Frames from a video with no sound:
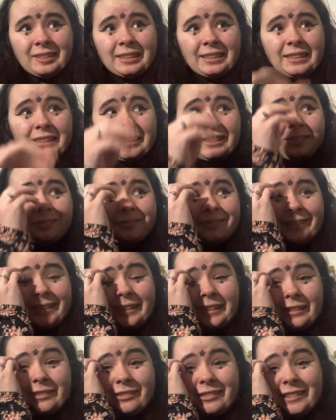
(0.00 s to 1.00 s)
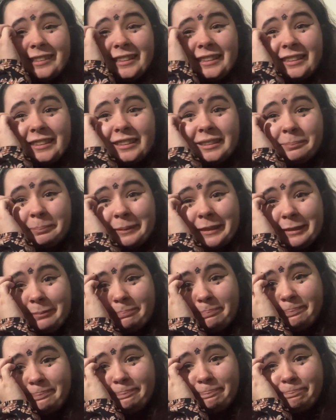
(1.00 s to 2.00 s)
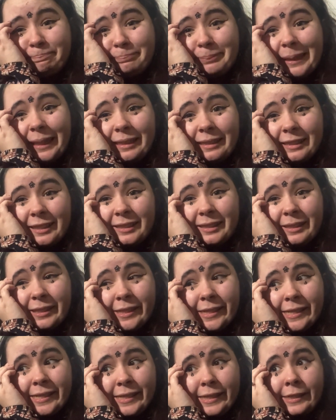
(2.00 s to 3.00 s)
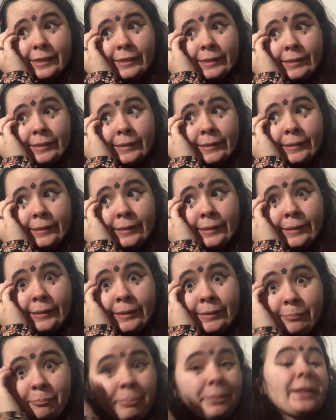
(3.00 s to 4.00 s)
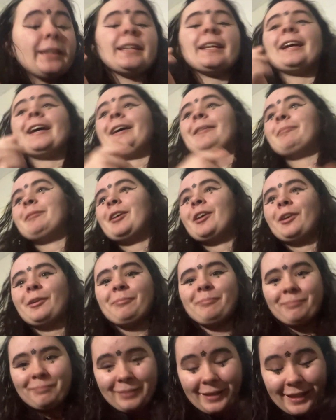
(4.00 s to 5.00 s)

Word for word: It's fine. I'll clean it up in a bit. But yeah, um,